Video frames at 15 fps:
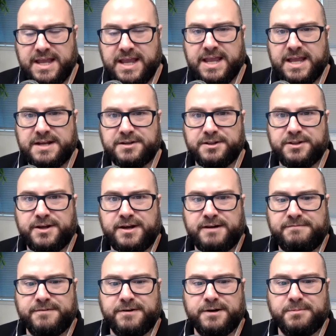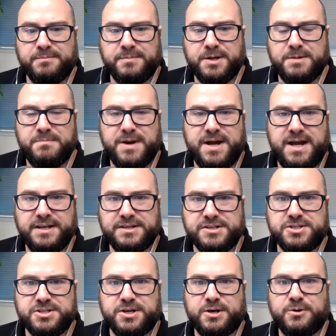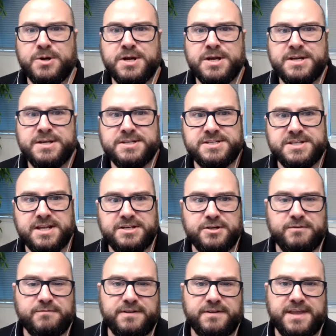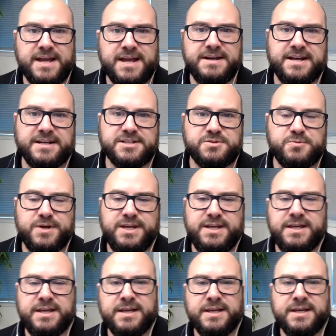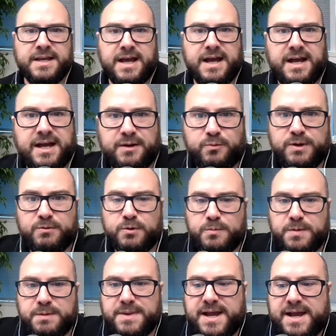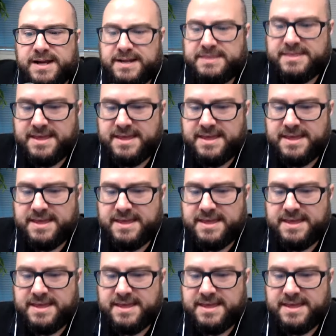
and a law firm combined. So stay tuned for that next week. We will be back